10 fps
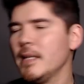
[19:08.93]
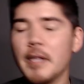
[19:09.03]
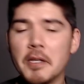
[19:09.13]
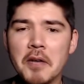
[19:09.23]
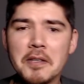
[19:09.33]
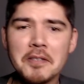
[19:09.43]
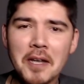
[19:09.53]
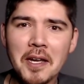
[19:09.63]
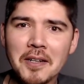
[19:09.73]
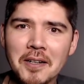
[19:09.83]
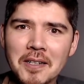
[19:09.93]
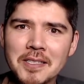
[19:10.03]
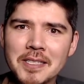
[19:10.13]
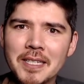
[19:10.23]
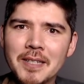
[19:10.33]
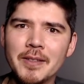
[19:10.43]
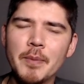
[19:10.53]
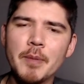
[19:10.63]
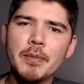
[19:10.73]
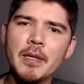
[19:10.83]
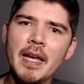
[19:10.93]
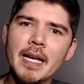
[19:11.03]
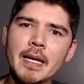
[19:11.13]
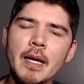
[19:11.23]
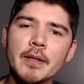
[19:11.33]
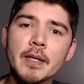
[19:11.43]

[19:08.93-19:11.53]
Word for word: late night diners you know and they'll be playing